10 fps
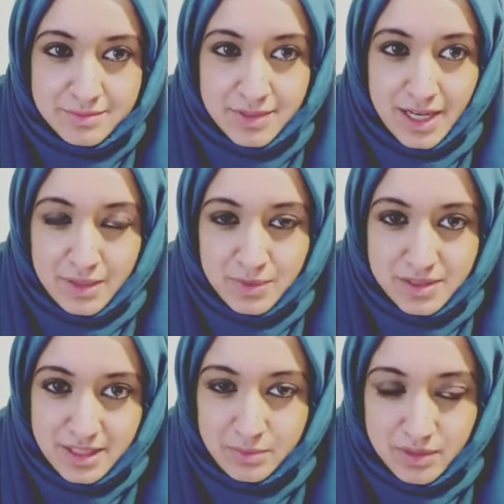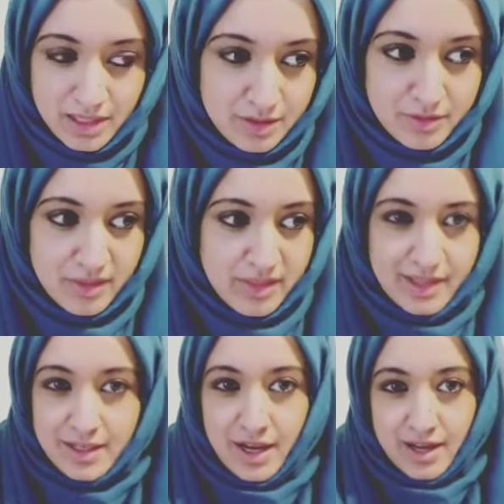Allah will deal with that other thing
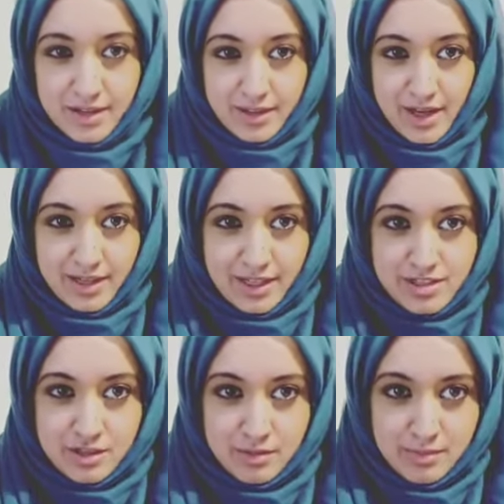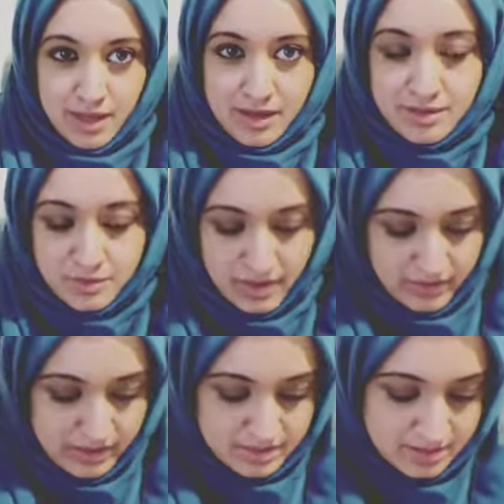that needs to come back, whatever it
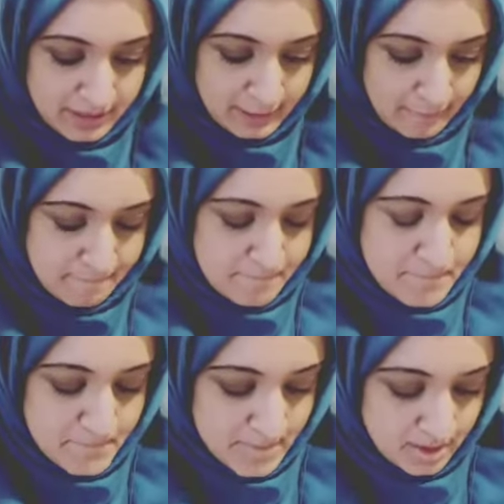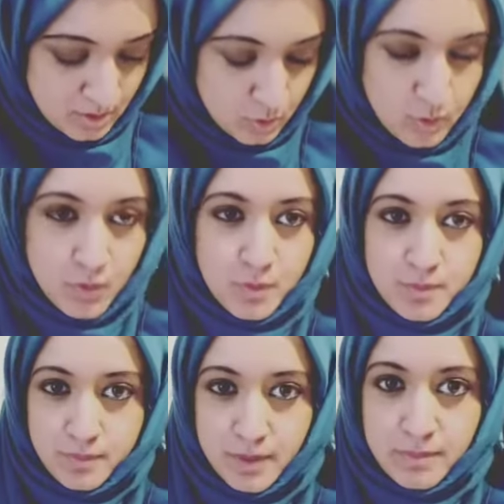is, or
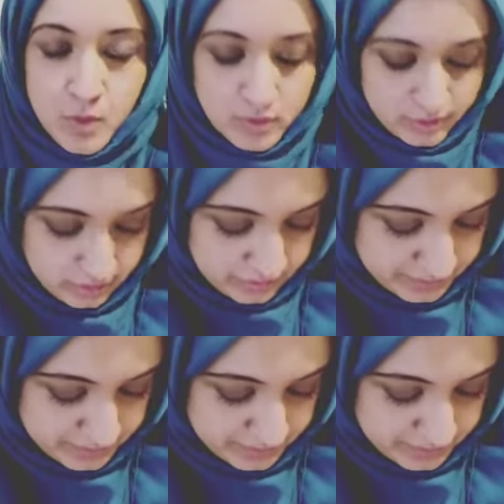be more of.